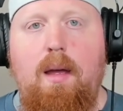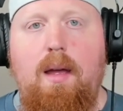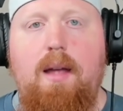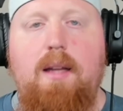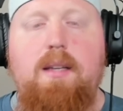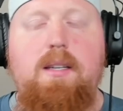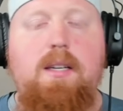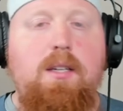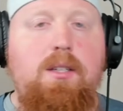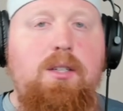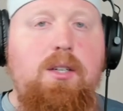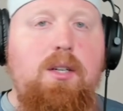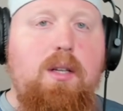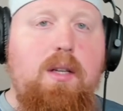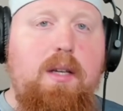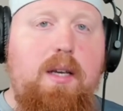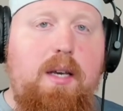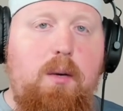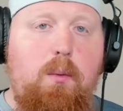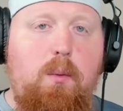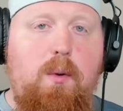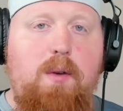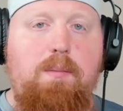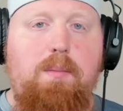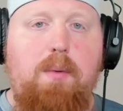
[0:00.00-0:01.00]

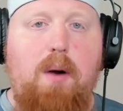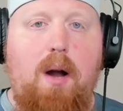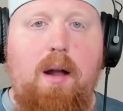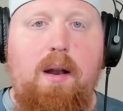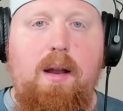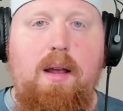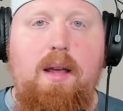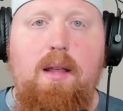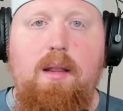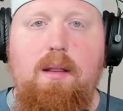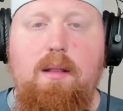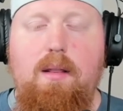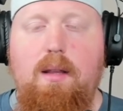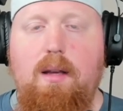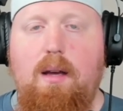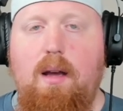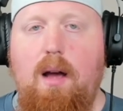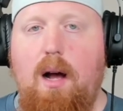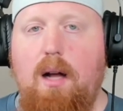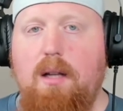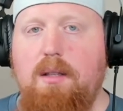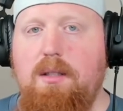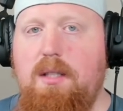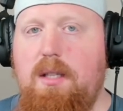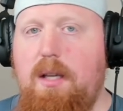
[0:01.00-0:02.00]
Additionally, we've brought in the
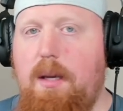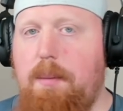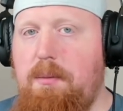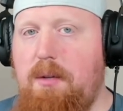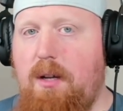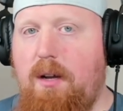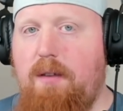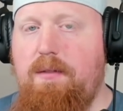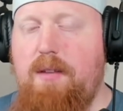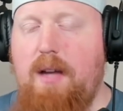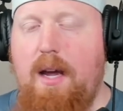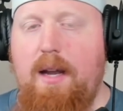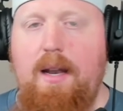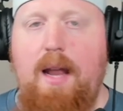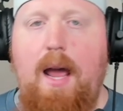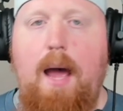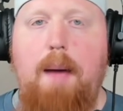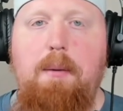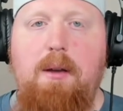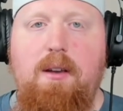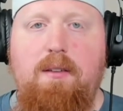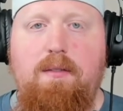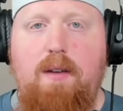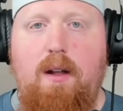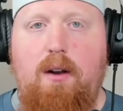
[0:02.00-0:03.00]
concept of
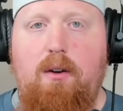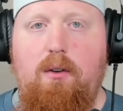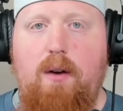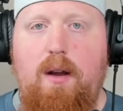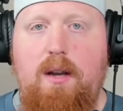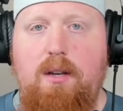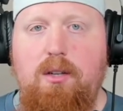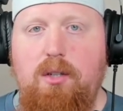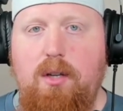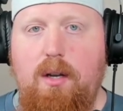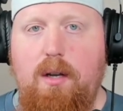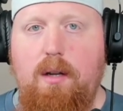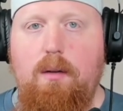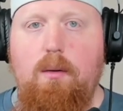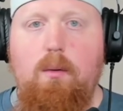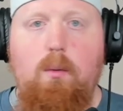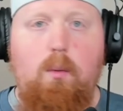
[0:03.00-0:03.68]
dynamic federation,